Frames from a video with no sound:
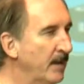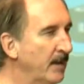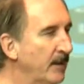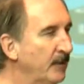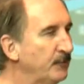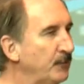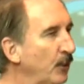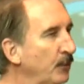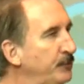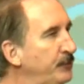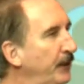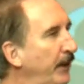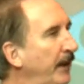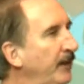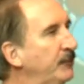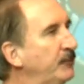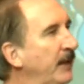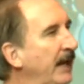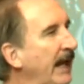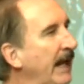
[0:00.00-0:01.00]
So Jerry
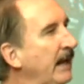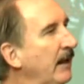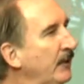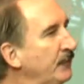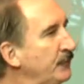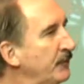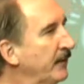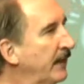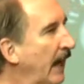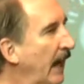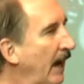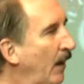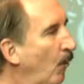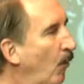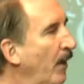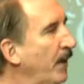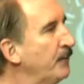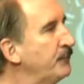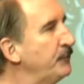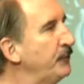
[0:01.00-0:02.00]
said, Hey, listen, Kyle,
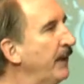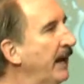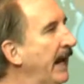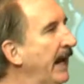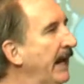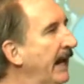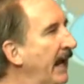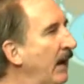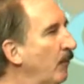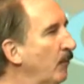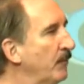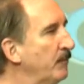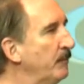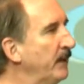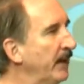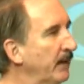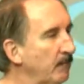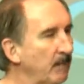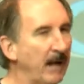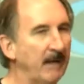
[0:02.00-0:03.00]
why don't you hang out with
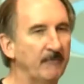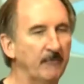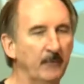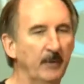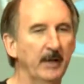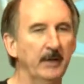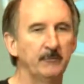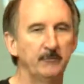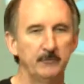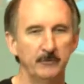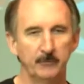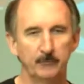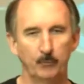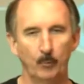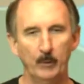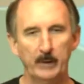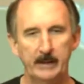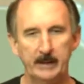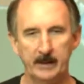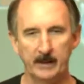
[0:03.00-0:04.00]
me and my friends this
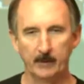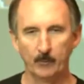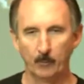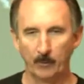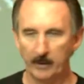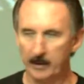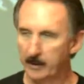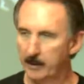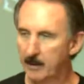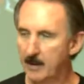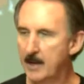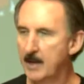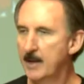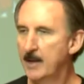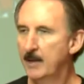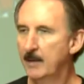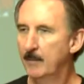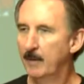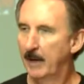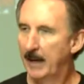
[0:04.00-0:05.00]
weekend? We're going to
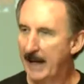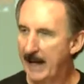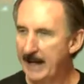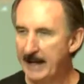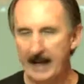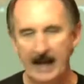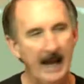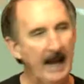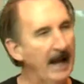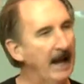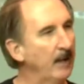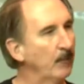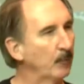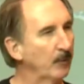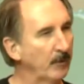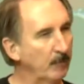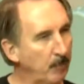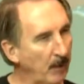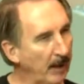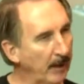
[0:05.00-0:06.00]
hang out, we're
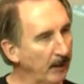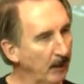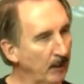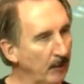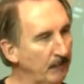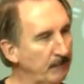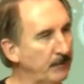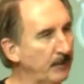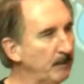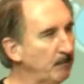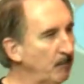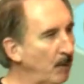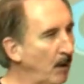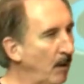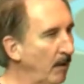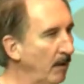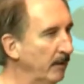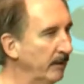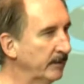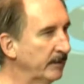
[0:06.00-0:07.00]
going to play a little
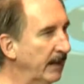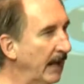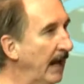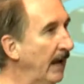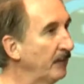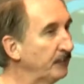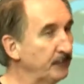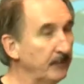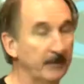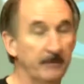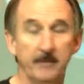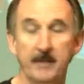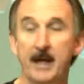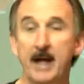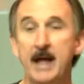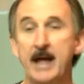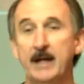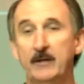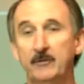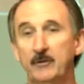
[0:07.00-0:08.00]
football. And Kyle said,
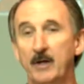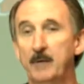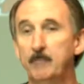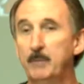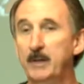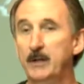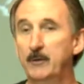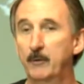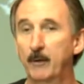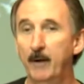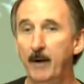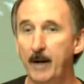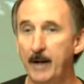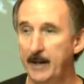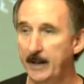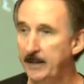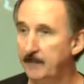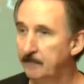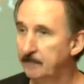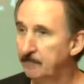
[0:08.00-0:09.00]
Thanks, that'd be great.